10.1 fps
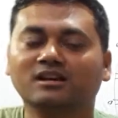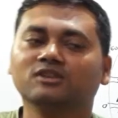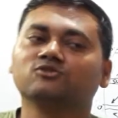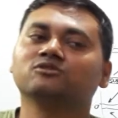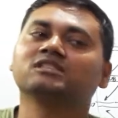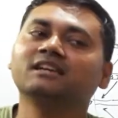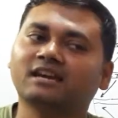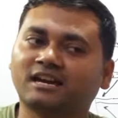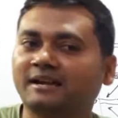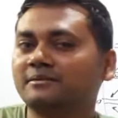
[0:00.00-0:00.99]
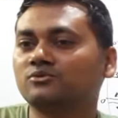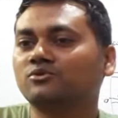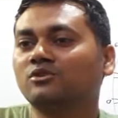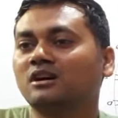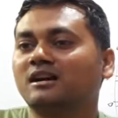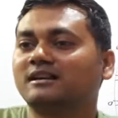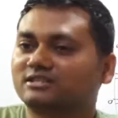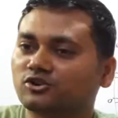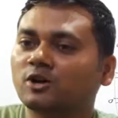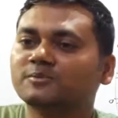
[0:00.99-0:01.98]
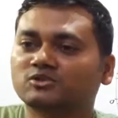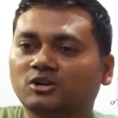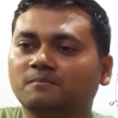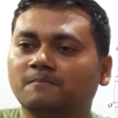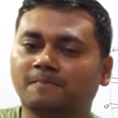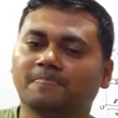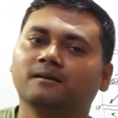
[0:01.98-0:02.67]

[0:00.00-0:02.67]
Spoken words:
So they had to drop some